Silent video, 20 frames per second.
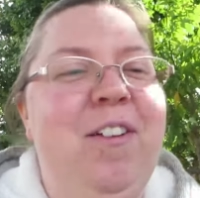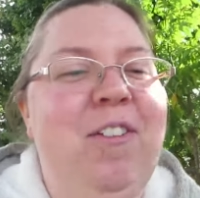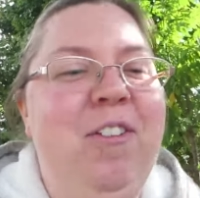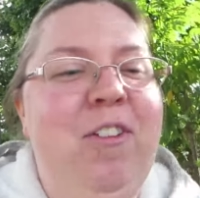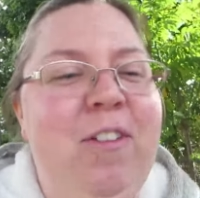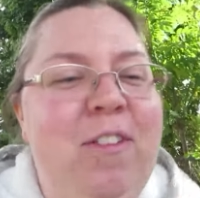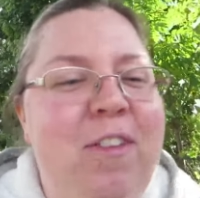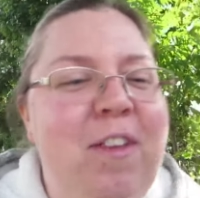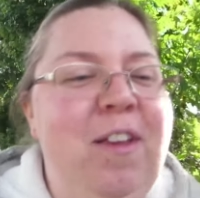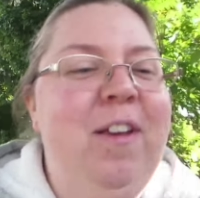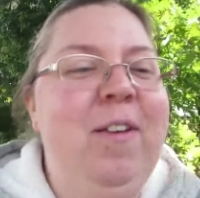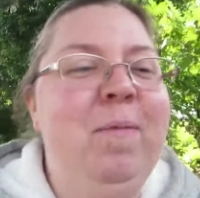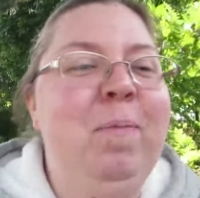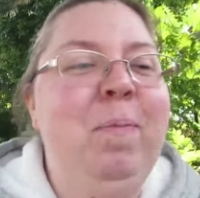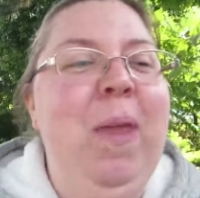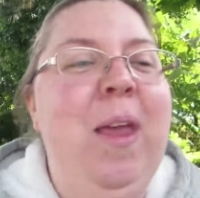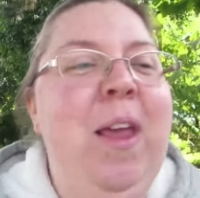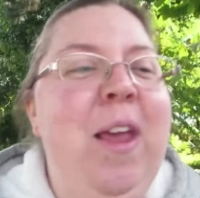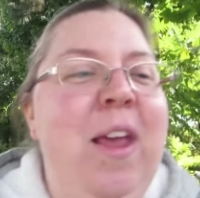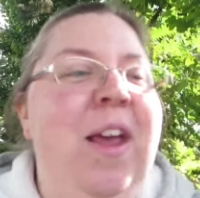And she's like,
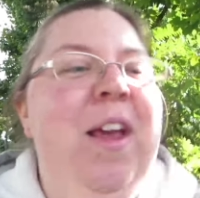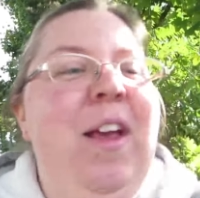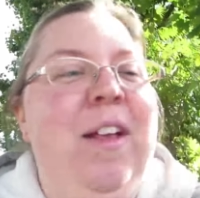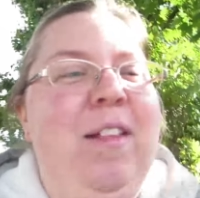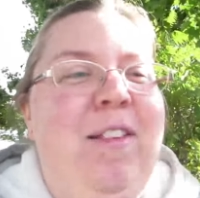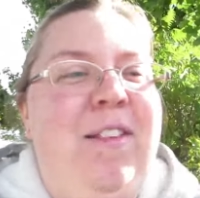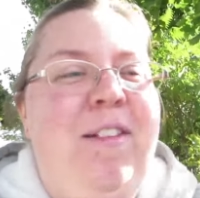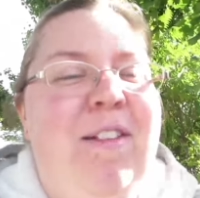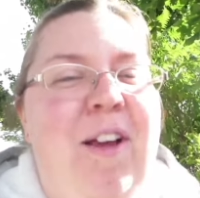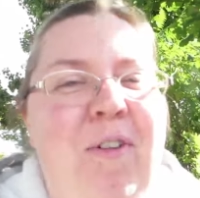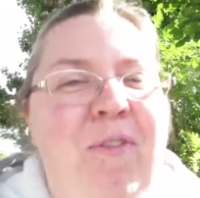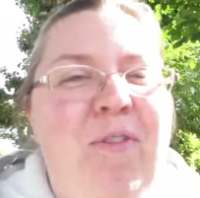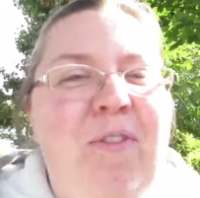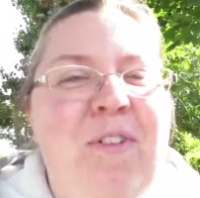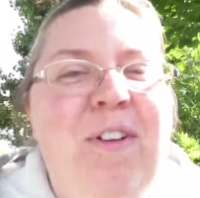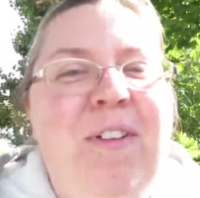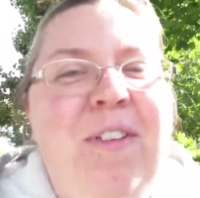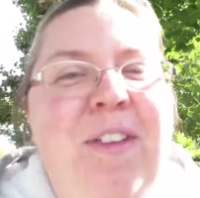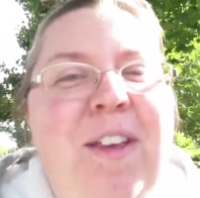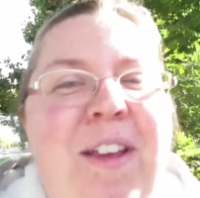it's
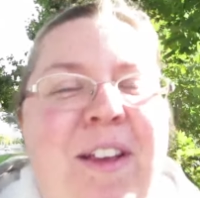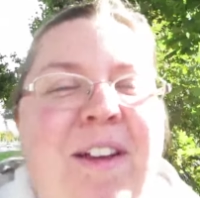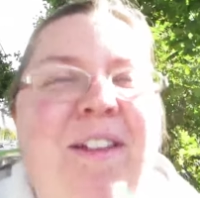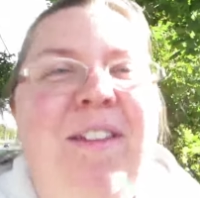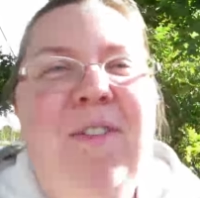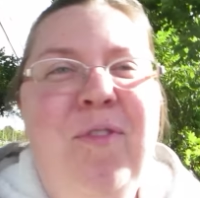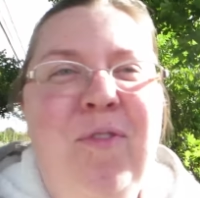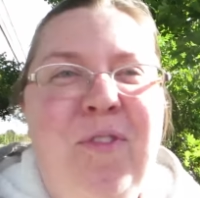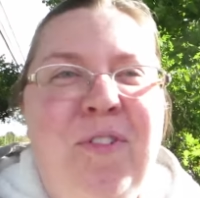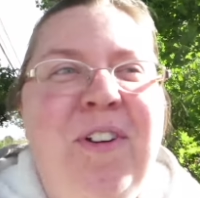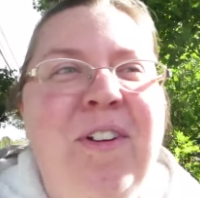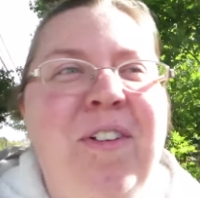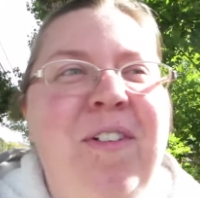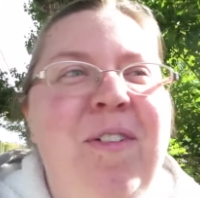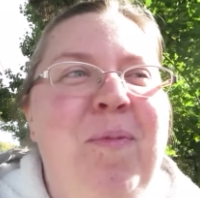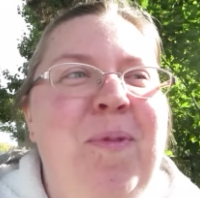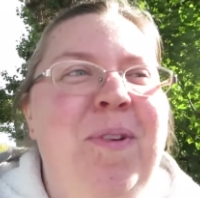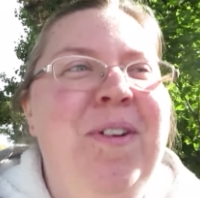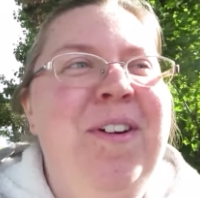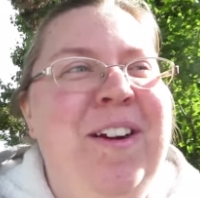definitely a different
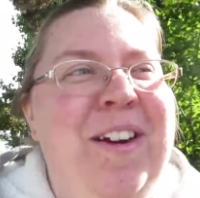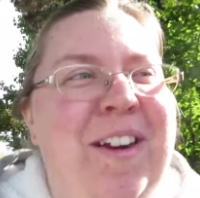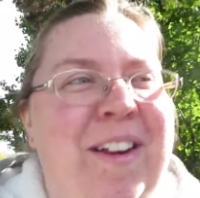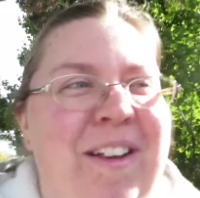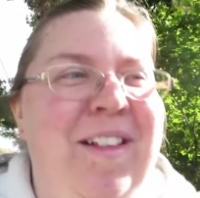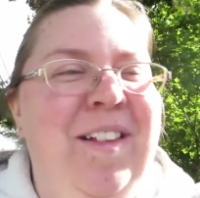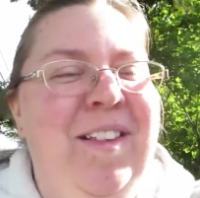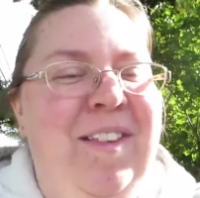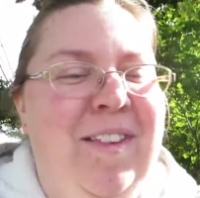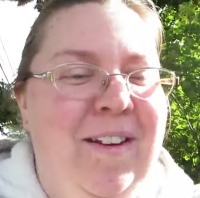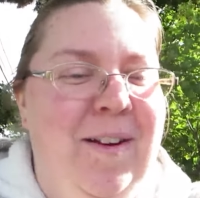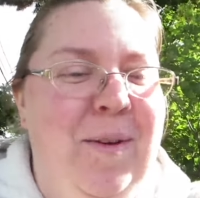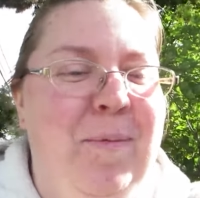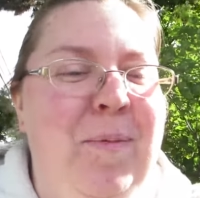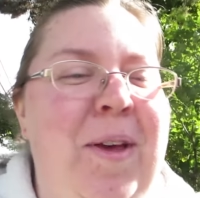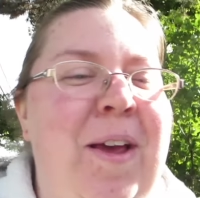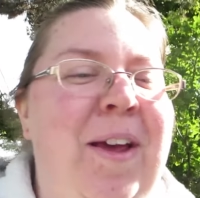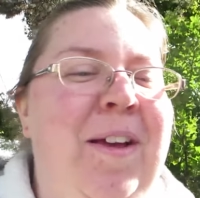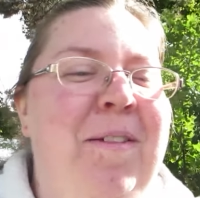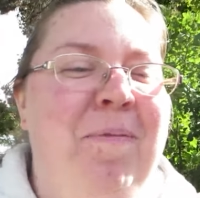experience. And
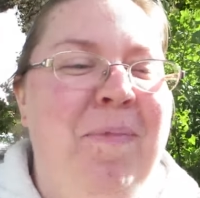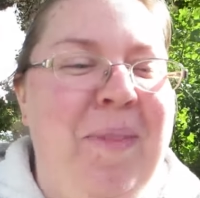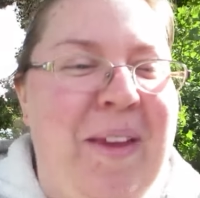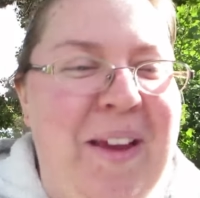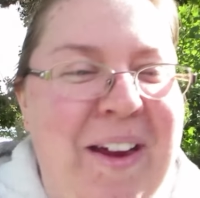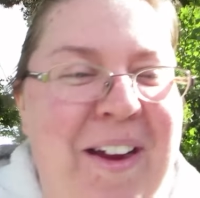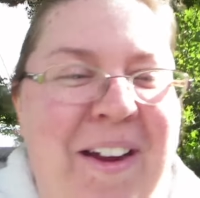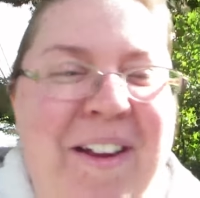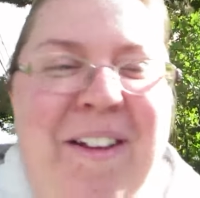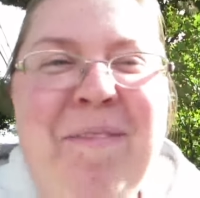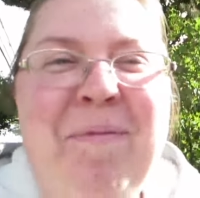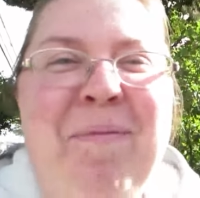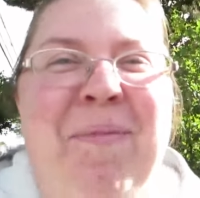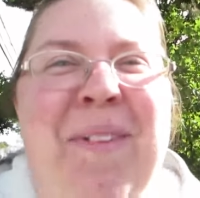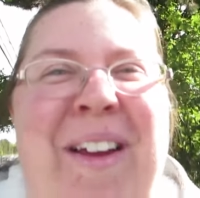I'm like, yeah.